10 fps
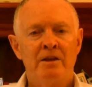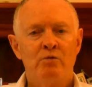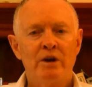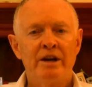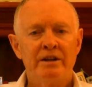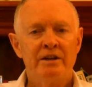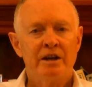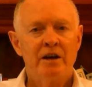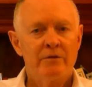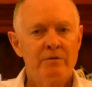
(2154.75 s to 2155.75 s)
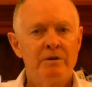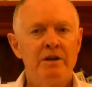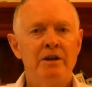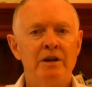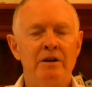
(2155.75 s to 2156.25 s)
where do you go from
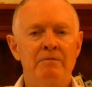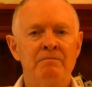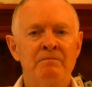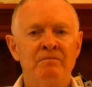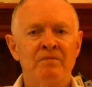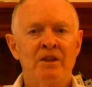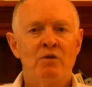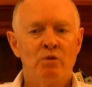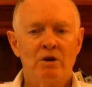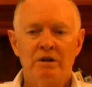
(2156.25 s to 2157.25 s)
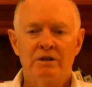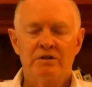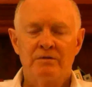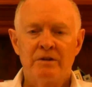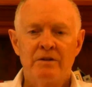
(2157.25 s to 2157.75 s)
here? Well,
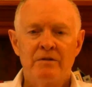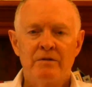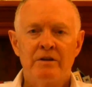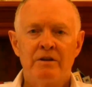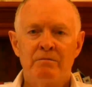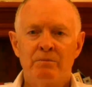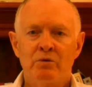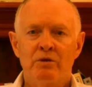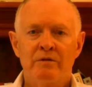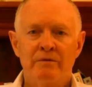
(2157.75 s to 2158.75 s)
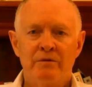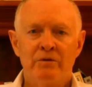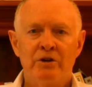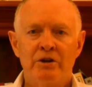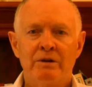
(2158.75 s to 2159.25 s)
it's very, very important
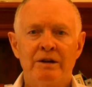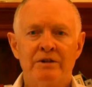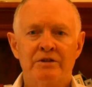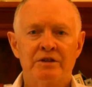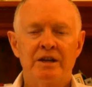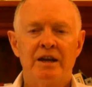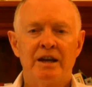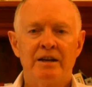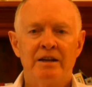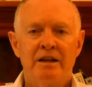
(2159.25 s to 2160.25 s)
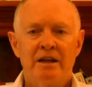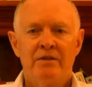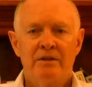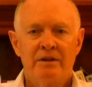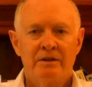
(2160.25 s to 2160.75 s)
for you to understand
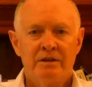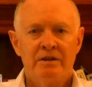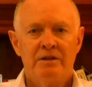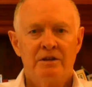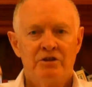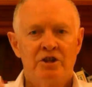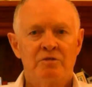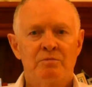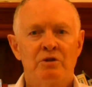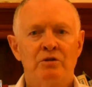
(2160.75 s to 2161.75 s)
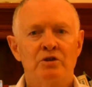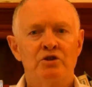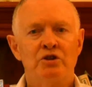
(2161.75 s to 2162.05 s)
that just because